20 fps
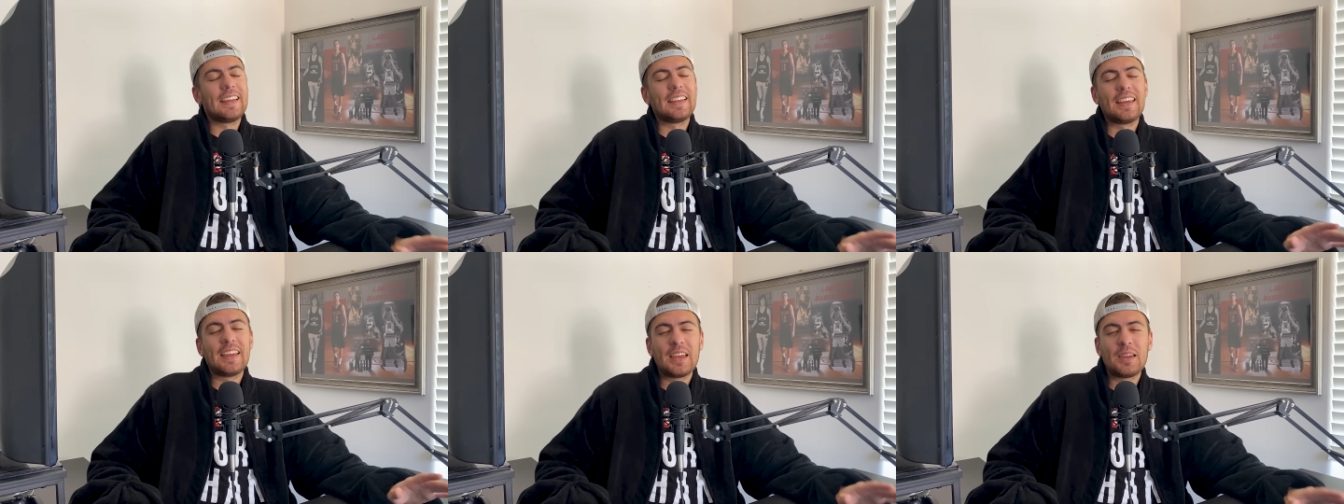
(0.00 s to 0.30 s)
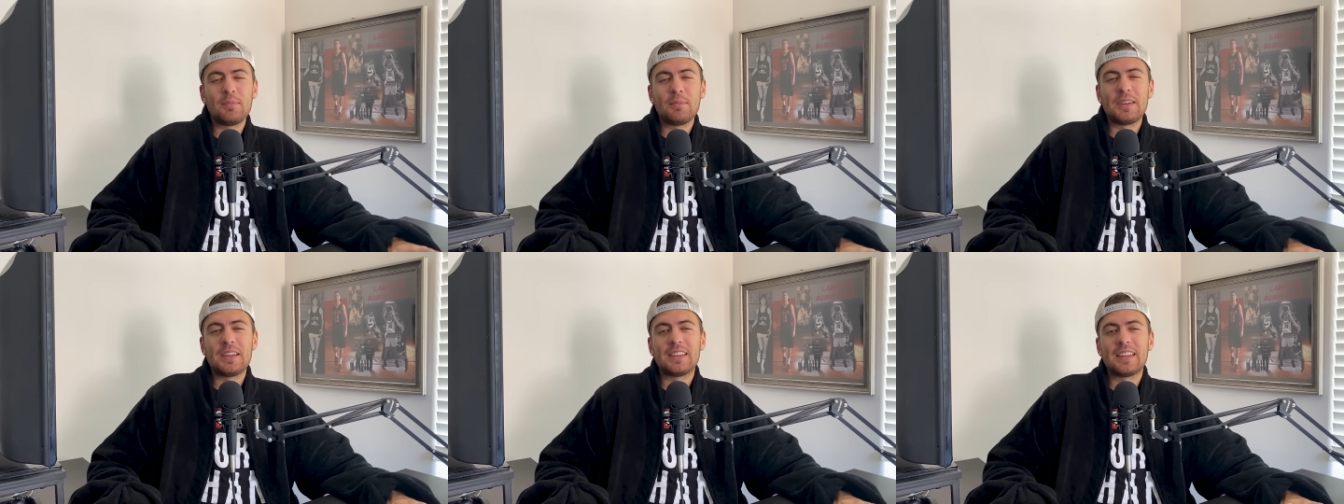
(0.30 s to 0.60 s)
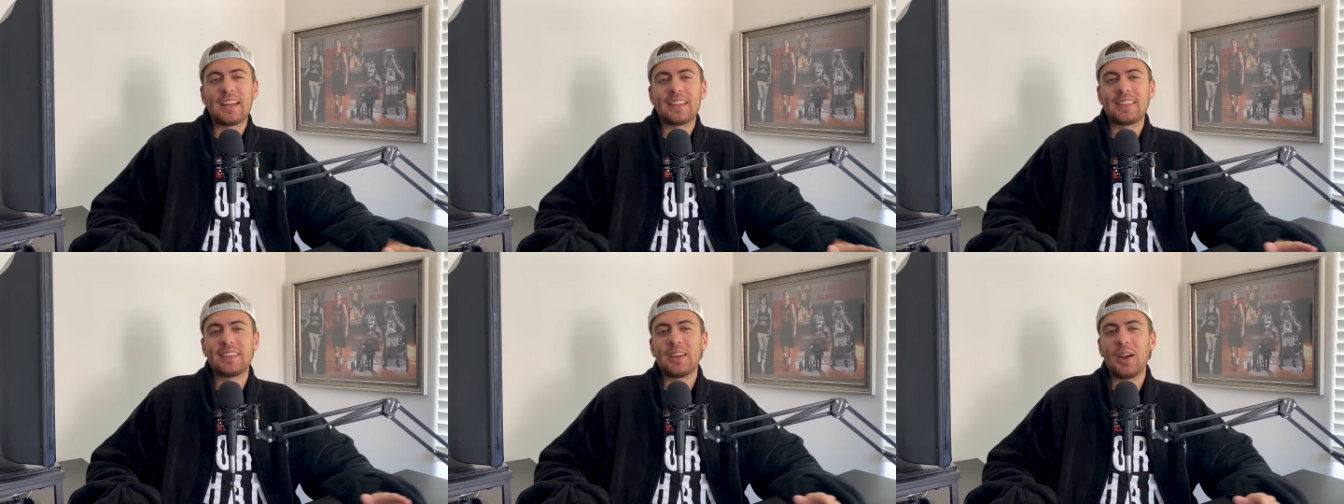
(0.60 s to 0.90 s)
it hit me
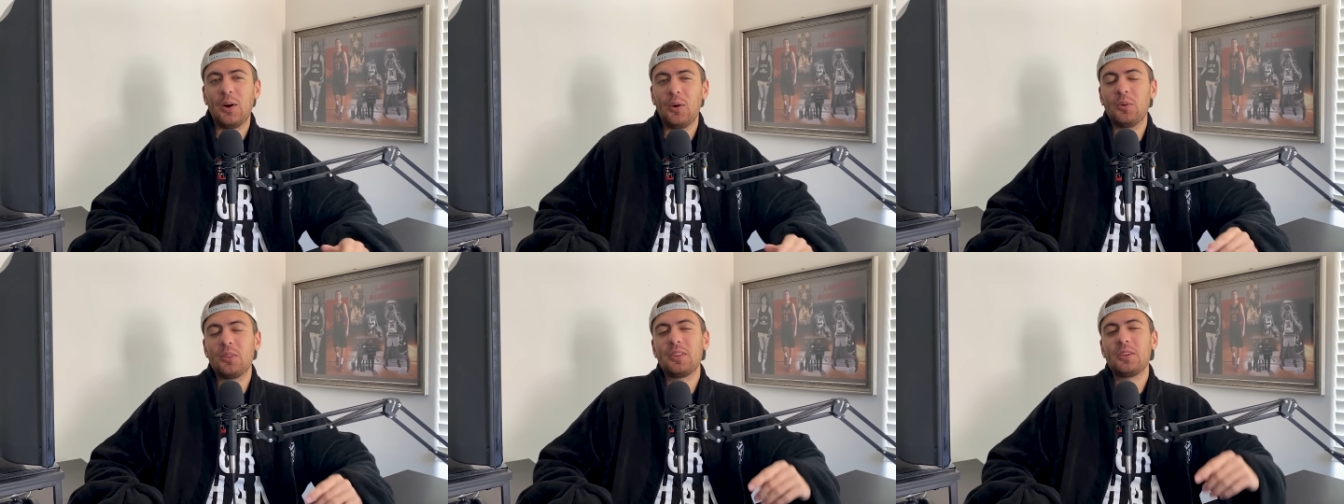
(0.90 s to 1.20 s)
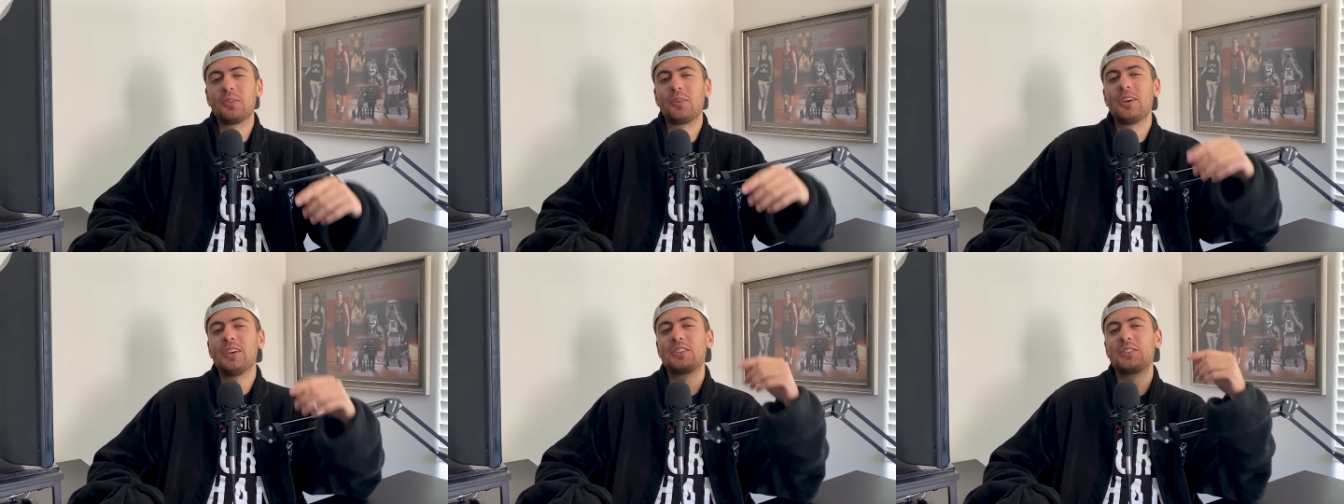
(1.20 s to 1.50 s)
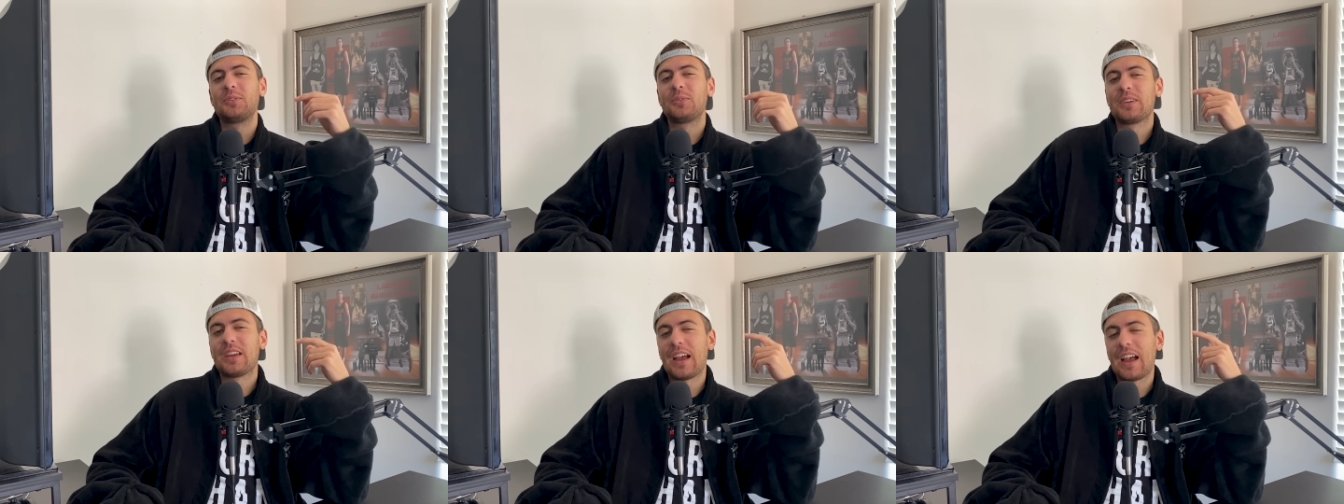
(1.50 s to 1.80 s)
that the only
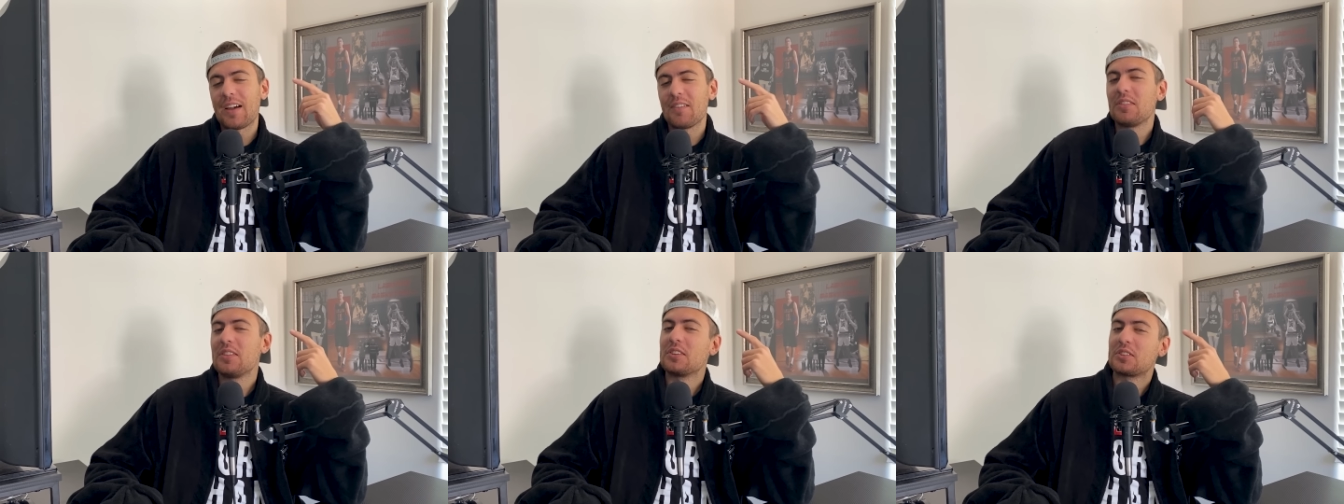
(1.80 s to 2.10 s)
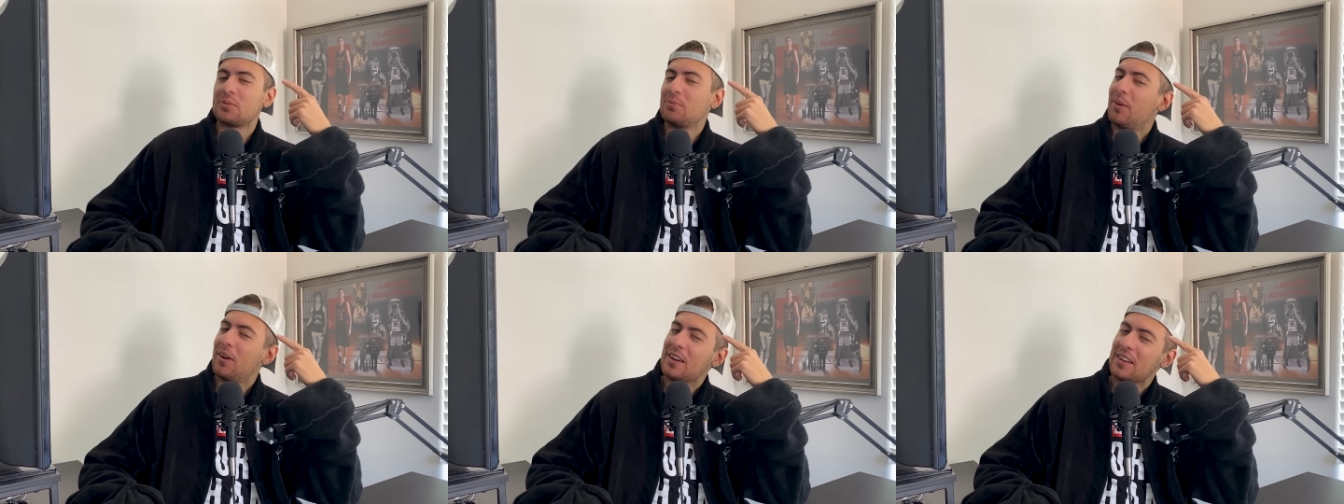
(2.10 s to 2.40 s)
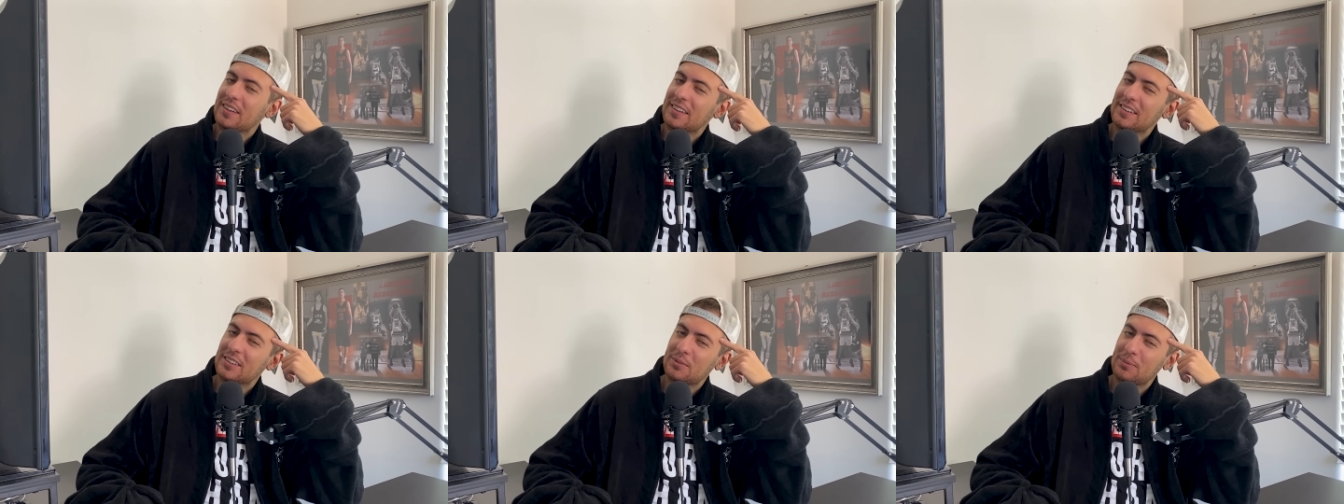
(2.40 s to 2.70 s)
reason we have this
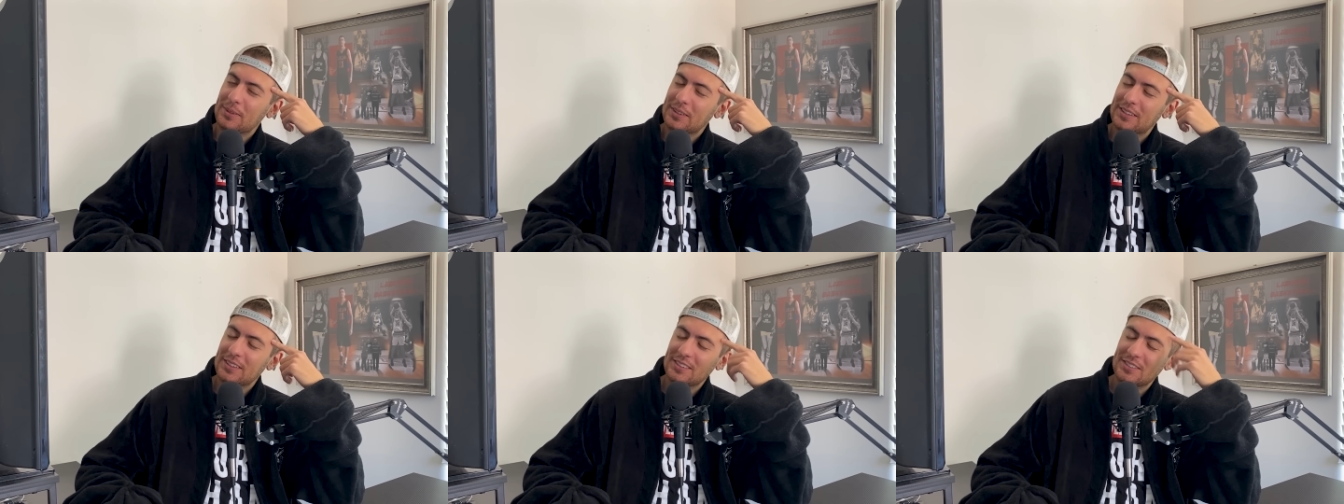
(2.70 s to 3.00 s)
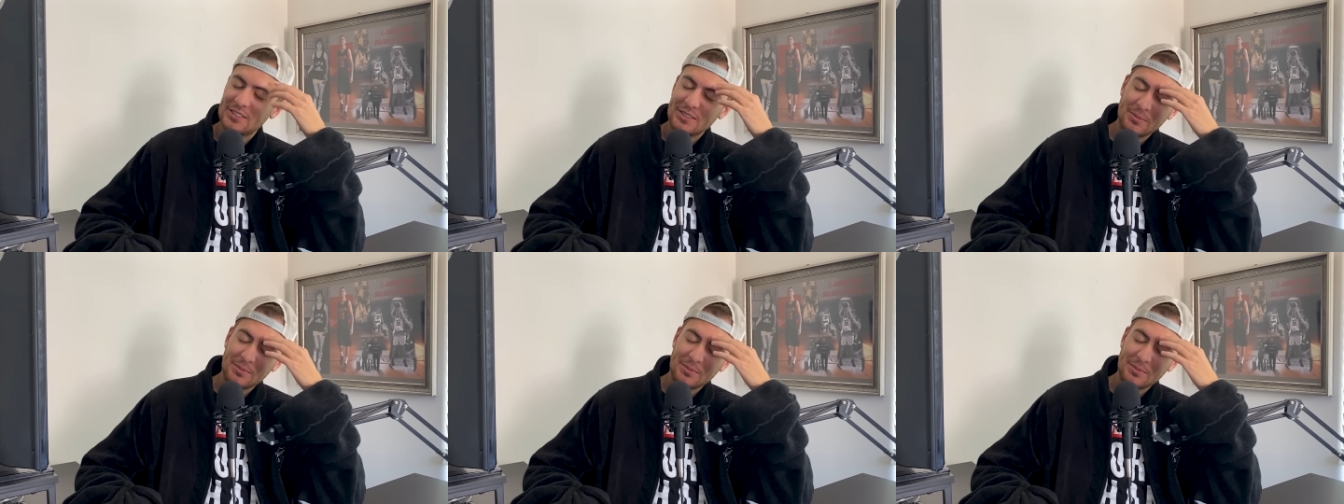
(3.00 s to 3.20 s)
money is because